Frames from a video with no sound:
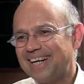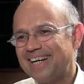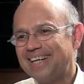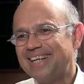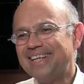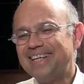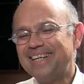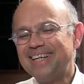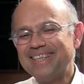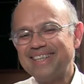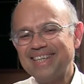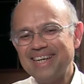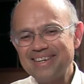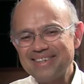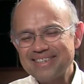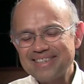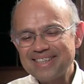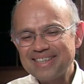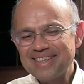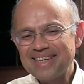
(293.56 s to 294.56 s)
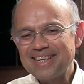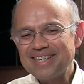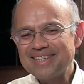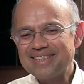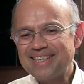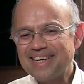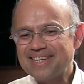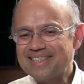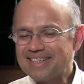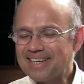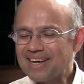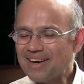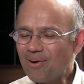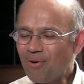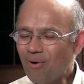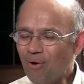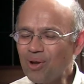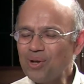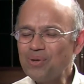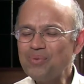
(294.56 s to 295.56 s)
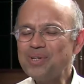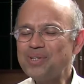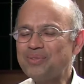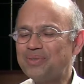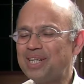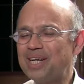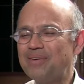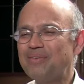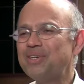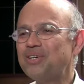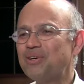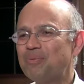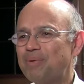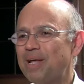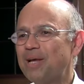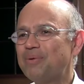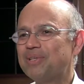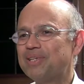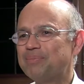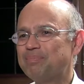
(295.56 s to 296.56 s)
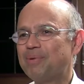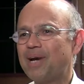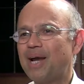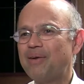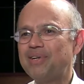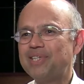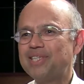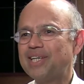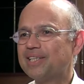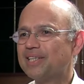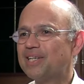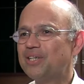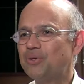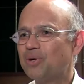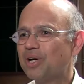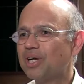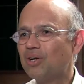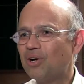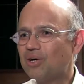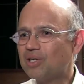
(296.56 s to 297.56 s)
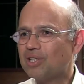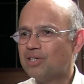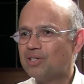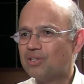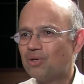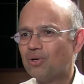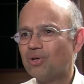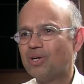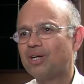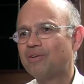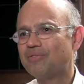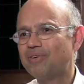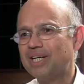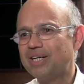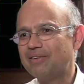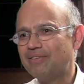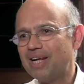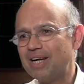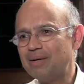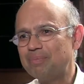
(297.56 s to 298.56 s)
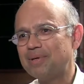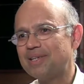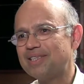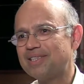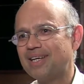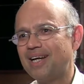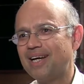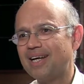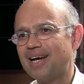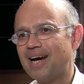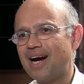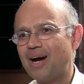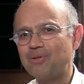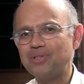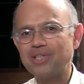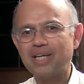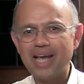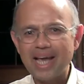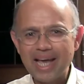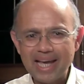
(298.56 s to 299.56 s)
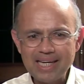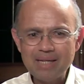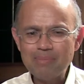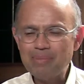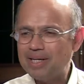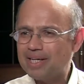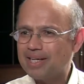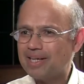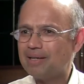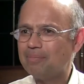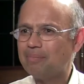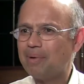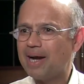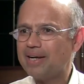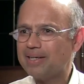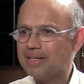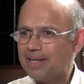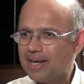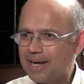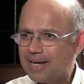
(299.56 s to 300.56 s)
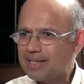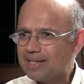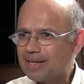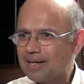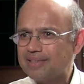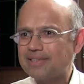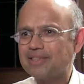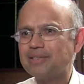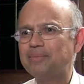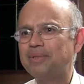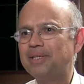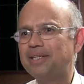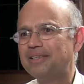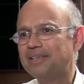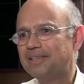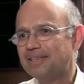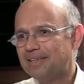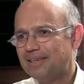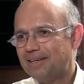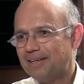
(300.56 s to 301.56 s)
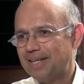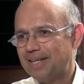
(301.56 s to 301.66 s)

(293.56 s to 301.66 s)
Well. The interesting thing is there's always whenever you're playing with the private sector, you cannot control it. If a developer is selling a housing, anybody can buy it, an end customer or